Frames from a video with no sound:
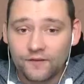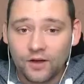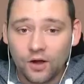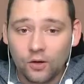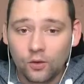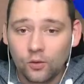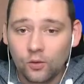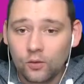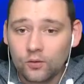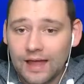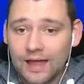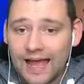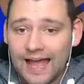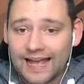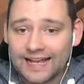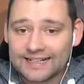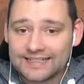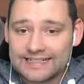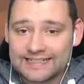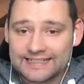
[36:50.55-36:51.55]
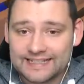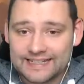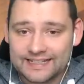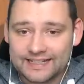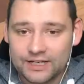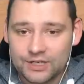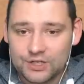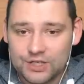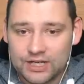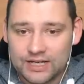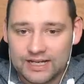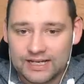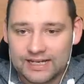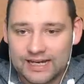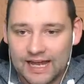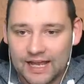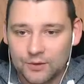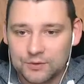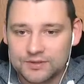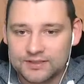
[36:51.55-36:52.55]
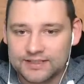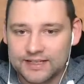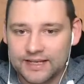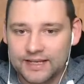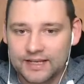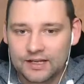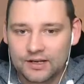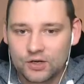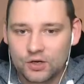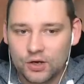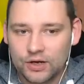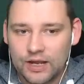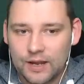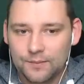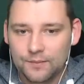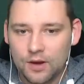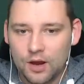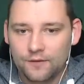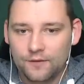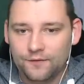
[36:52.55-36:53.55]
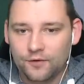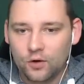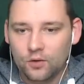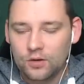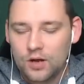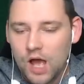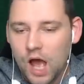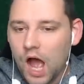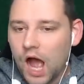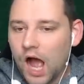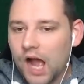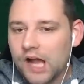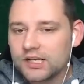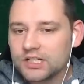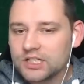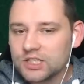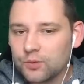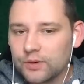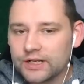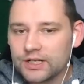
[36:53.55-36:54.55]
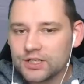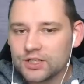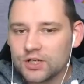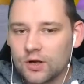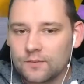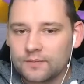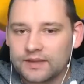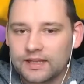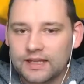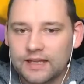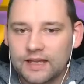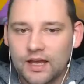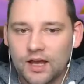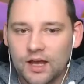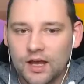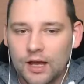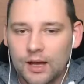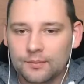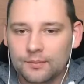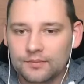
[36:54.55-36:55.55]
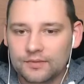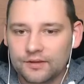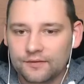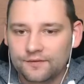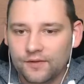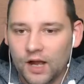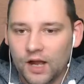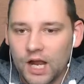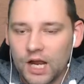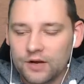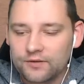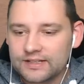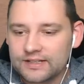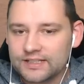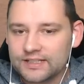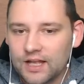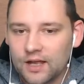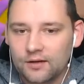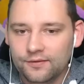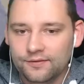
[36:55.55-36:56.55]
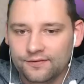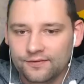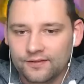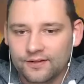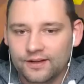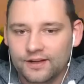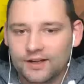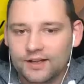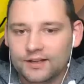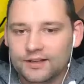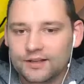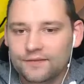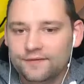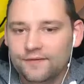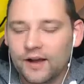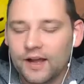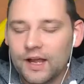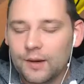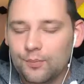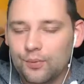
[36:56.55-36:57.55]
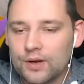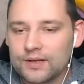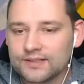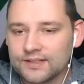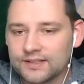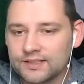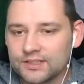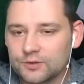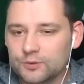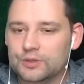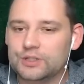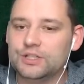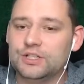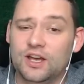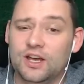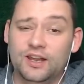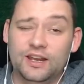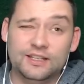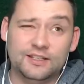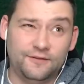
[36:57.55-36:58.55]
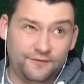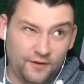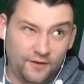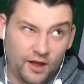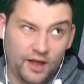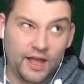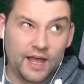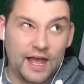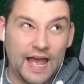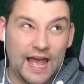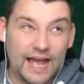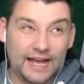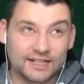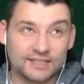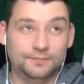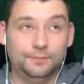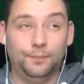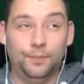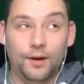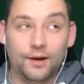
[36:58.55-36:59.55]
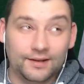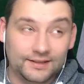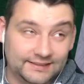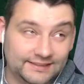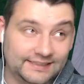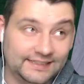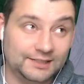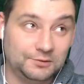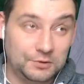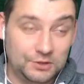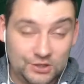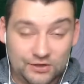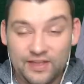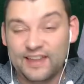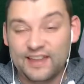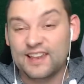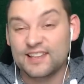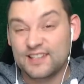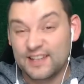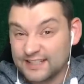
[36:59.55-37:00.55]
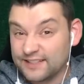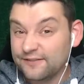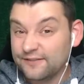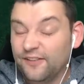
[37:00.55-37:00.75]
I've got all the axes in, as you can now see, looking beautiful. I switched up the um, the fiery stuff the fire presents, which turn into fire axe boxes, which then turn into